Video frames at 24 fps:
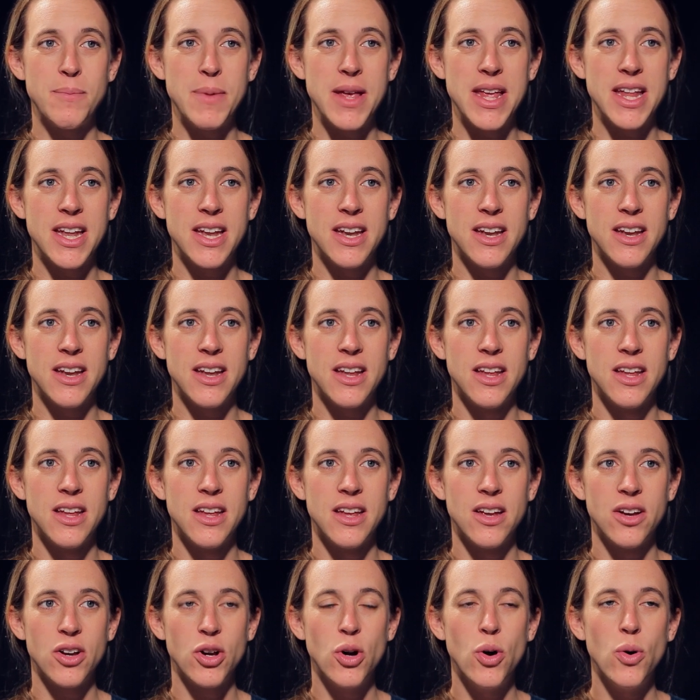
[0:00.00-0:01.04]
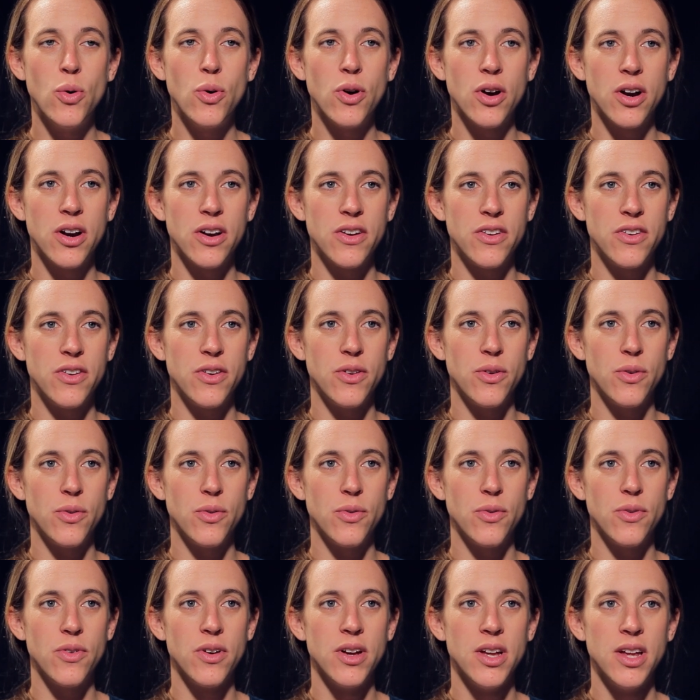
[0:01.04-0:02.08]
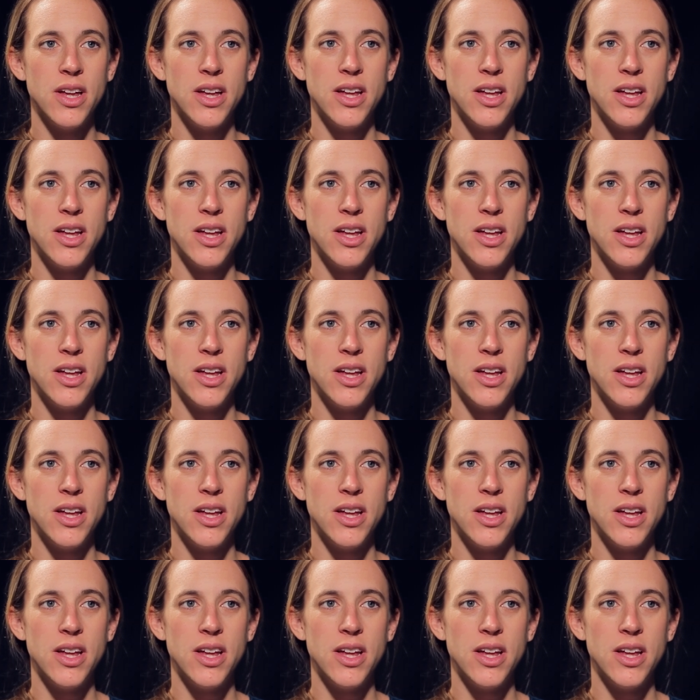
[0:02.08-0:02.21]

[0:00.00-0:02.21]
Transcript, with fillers: been core to